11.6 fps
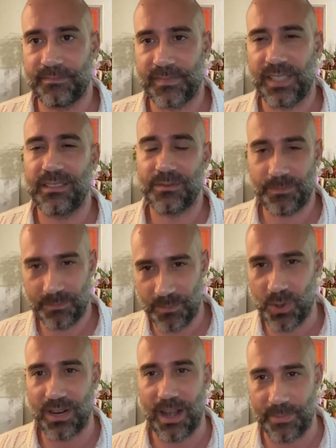It's
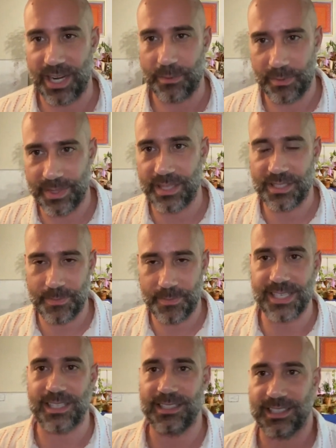more complicated, but it's
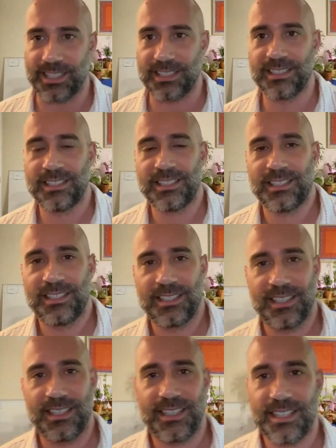basically like,
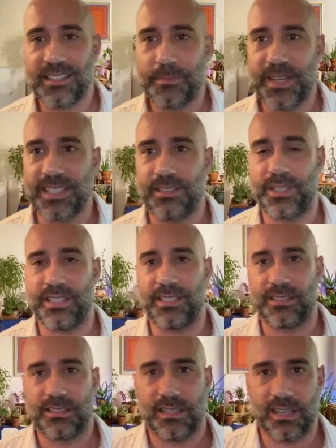it's basically what it
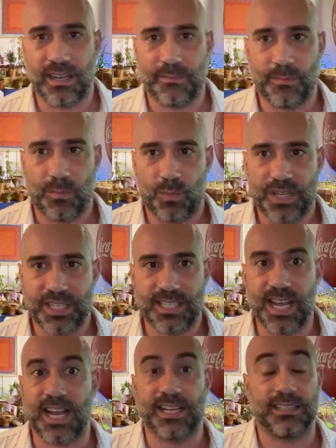is, which is
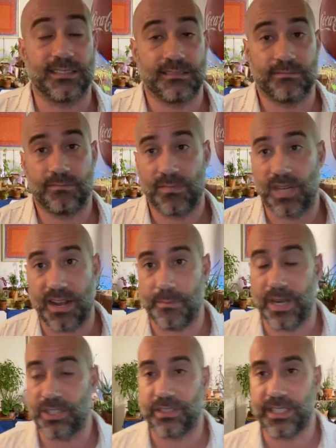not
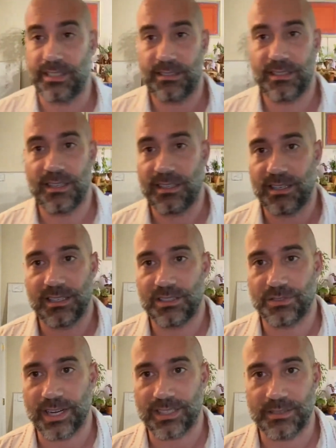measuring it
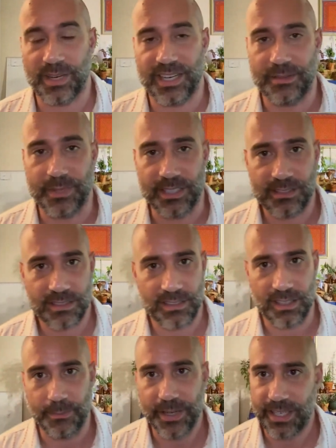directly by any means.
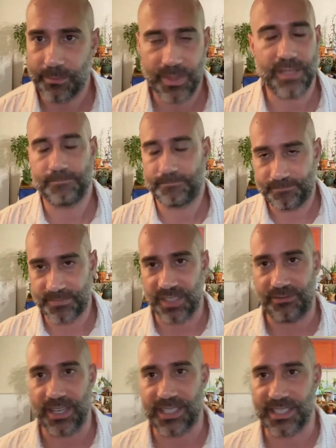It can be
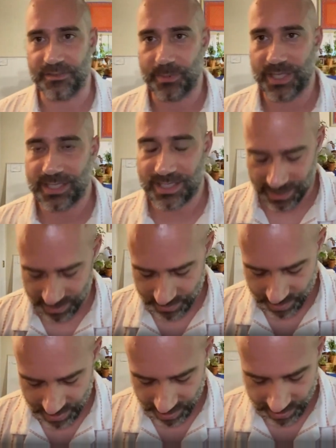effective, but it's,
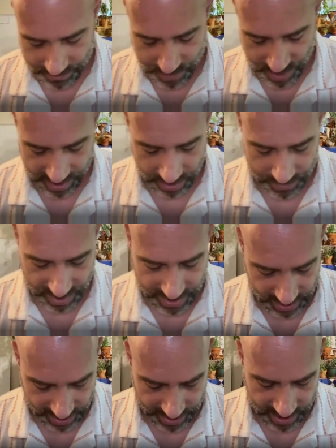I bring that up to
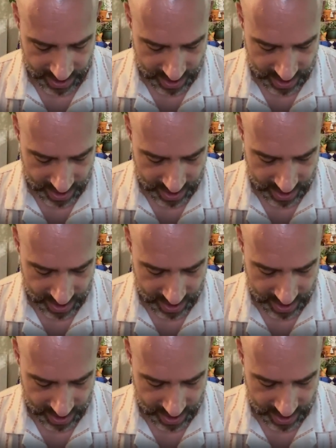say, like,